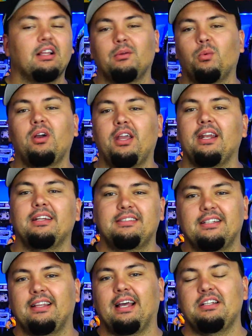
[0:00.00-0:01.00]
We'll get
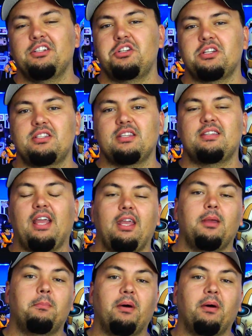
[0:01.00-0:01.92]
into that in just a second,